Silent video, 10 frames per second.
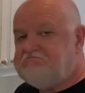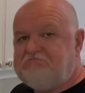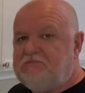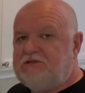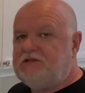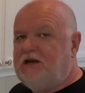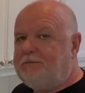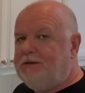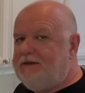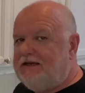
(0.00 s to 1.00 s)
Just a
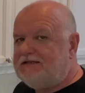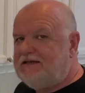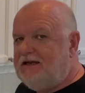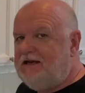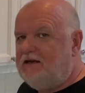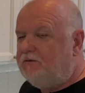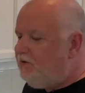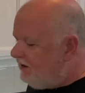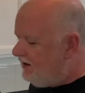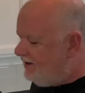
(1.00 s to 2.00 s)
couple of minutes in, I
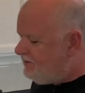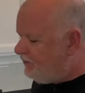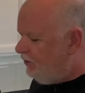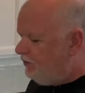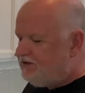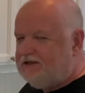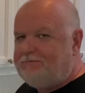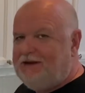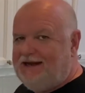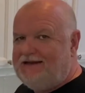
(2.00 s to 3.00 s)
realize, of course, the
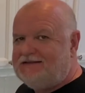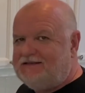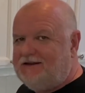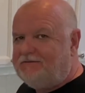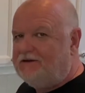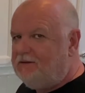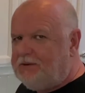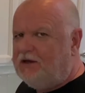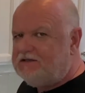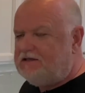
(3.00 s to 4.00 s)
pans are different, the
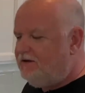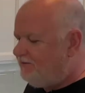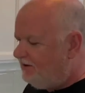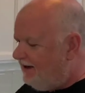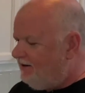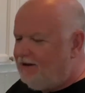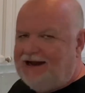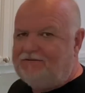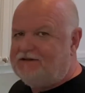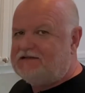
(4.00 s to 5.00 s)
pots are different. I don't
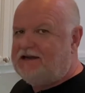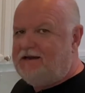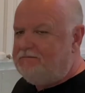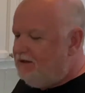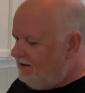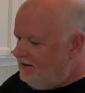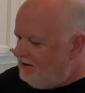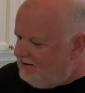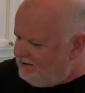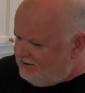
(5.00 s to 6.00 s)
have the same,
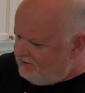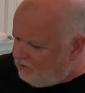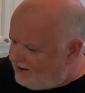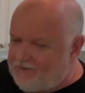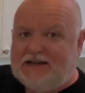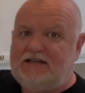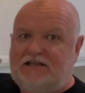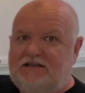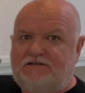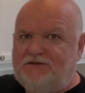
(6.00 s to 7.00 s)
whatever this
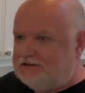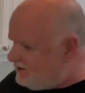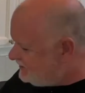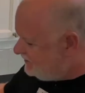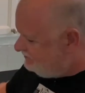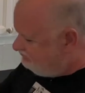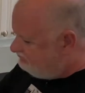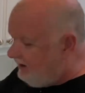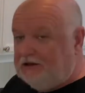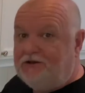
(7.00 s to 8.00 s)
is, versus
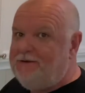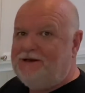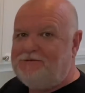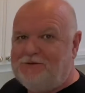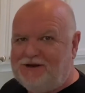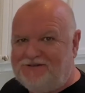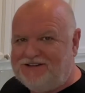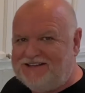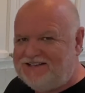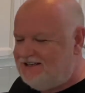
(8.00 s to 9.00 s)
aluminum or whatever
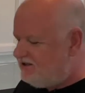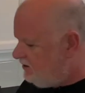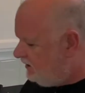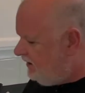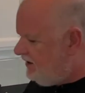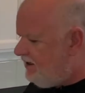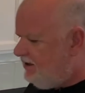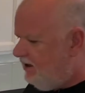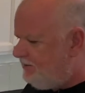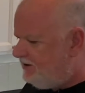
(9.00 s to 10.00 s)
this is. So they're going to
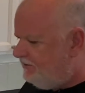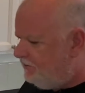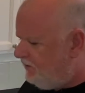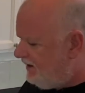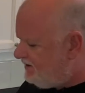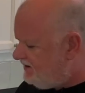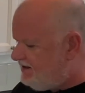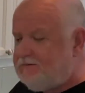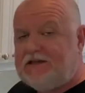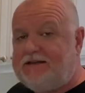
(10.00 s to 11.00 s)
heat up at different rates. It
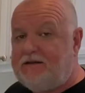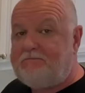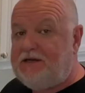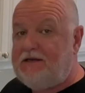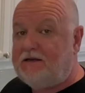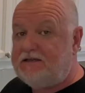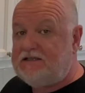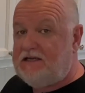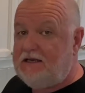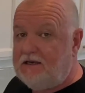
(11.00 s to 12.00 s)
seems like the peanut is
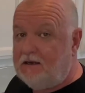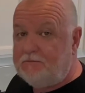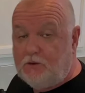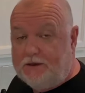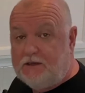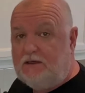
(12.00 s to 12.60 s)
heating up quicker.